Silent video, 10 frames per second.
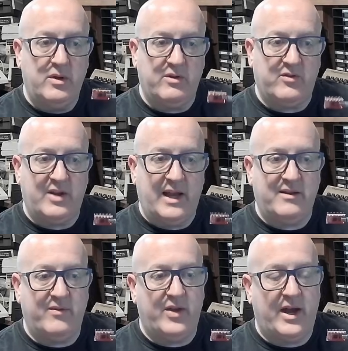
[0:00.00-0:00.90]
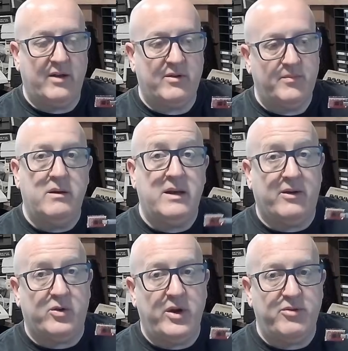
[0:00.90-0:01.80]
So I've selected that. Now,
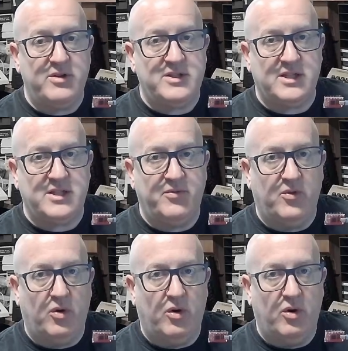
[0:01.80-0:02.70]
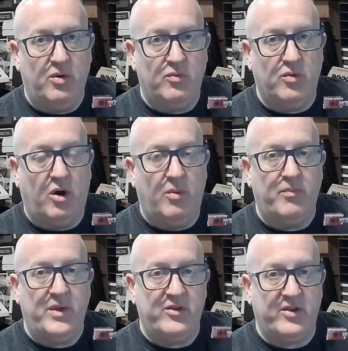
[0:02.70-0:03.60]
a 2364
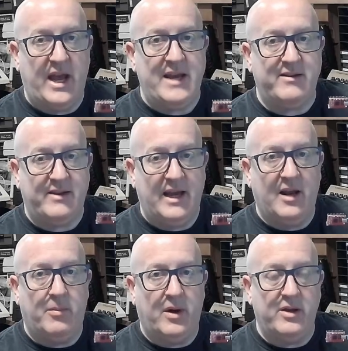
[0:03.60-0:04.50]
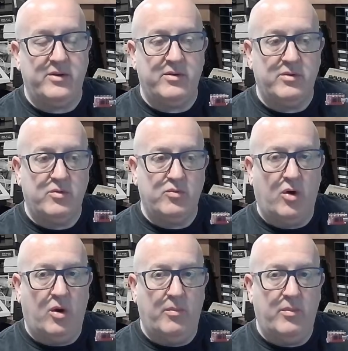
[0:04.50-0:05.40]
ROM is an 8 kilobyte
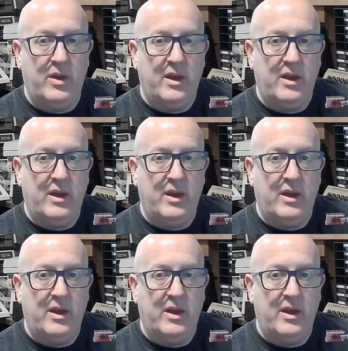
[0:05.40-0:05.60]
ROM,